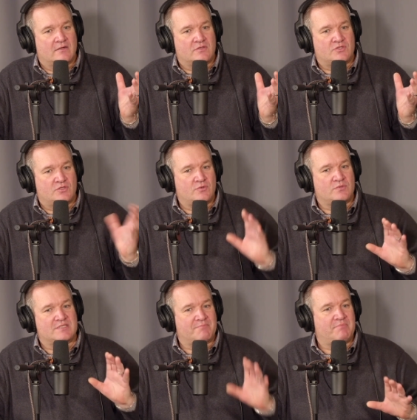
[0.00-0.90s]

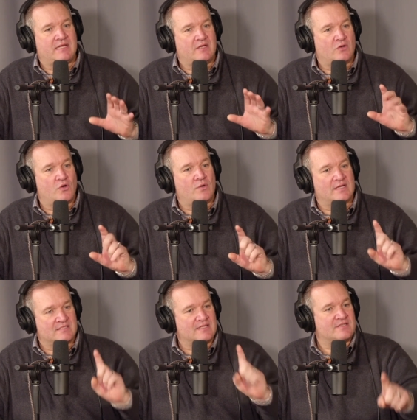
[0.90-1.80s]
choose to be who
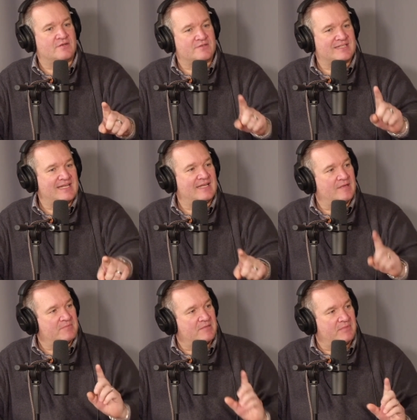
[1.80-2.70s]
his listeners need
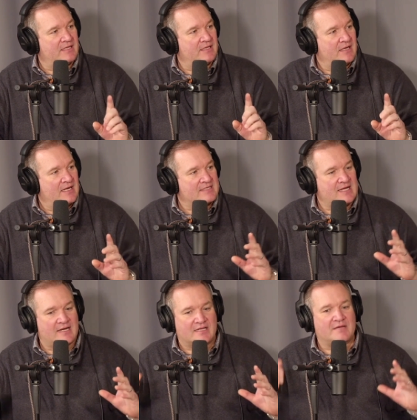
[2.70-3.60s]
him to be. He's
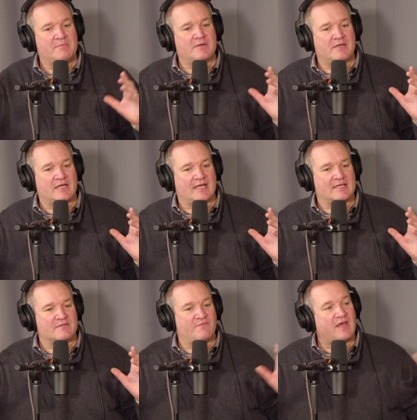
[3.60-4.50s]
not a chameleon like
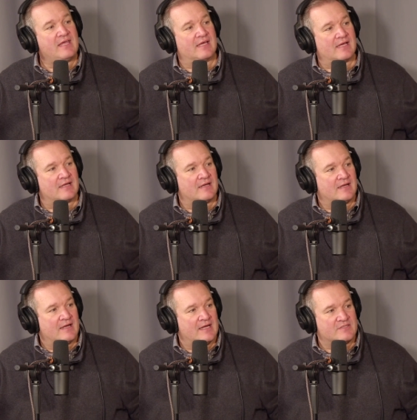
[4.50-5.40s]
he's faking it.
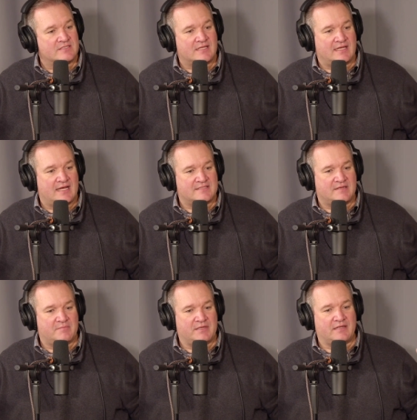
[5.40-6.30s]
It's just that he has the
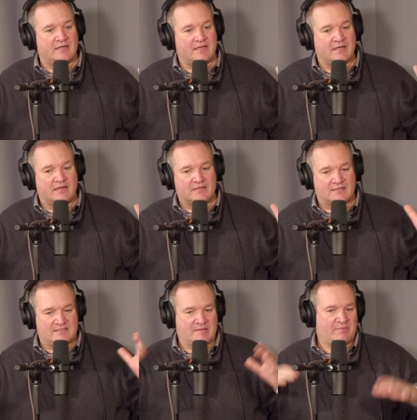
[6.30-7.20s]
ability to
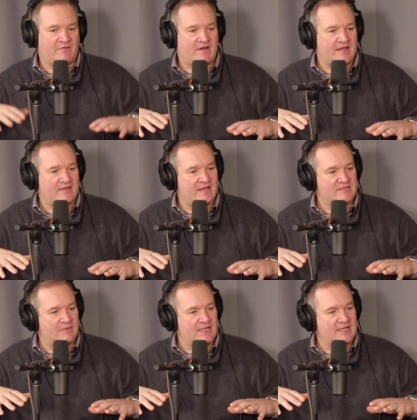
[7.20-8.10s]
simplify
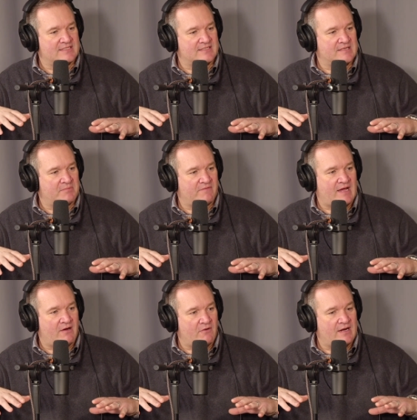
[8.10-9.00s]
things when he needs to
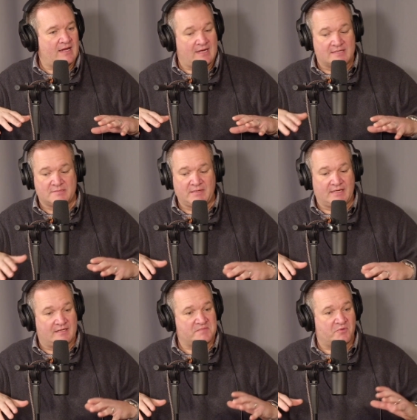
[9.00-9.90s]
simplify it, or he, has the ability
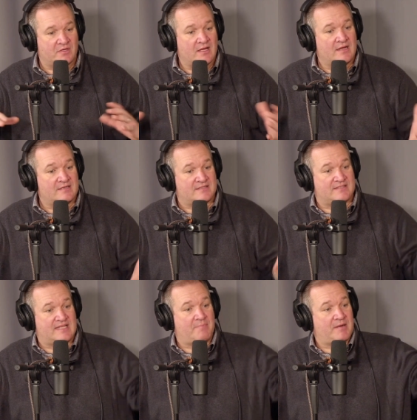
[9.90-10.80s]
in this book to
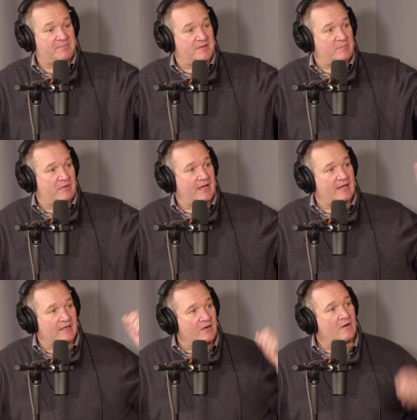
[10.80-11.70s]
step up to the plate
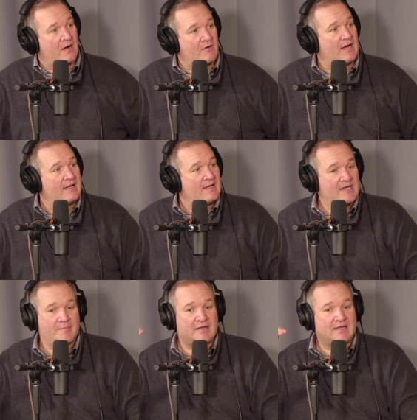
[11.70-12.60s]
and go, all right,
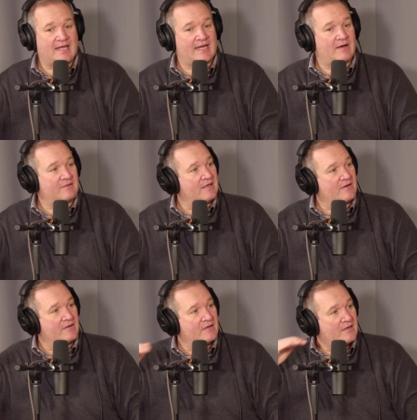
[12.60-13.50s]
let me lay it out
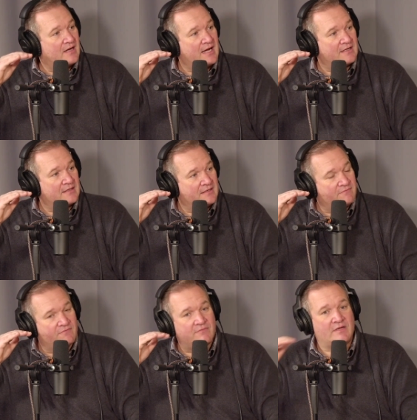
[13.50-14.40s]
there on a
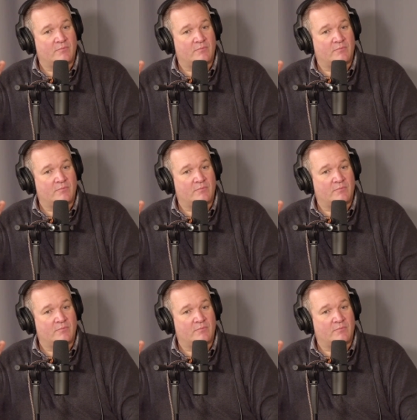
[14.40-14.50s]
you know